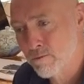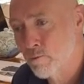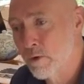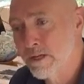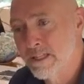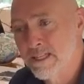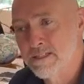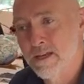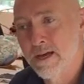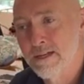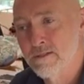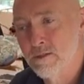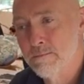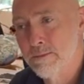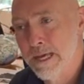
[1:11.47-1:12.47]
We're designed
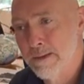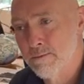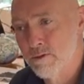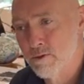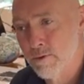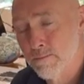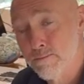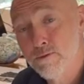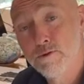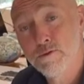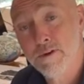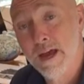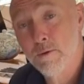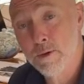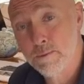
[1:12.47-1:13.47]
to be able to improve
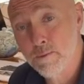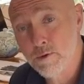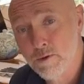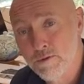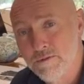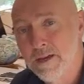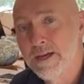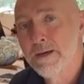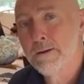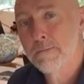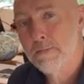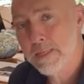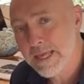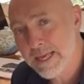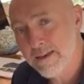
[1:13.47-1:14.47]
how we move
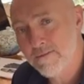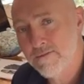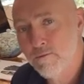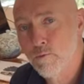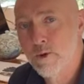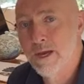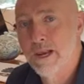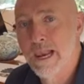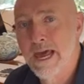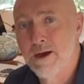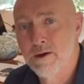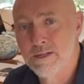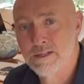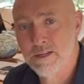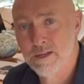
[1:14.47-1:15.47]
if we allow
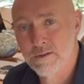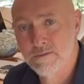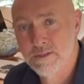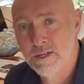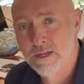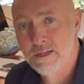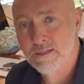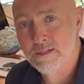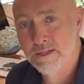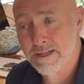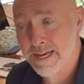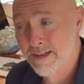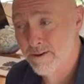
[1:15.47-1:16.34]
ourselves to kind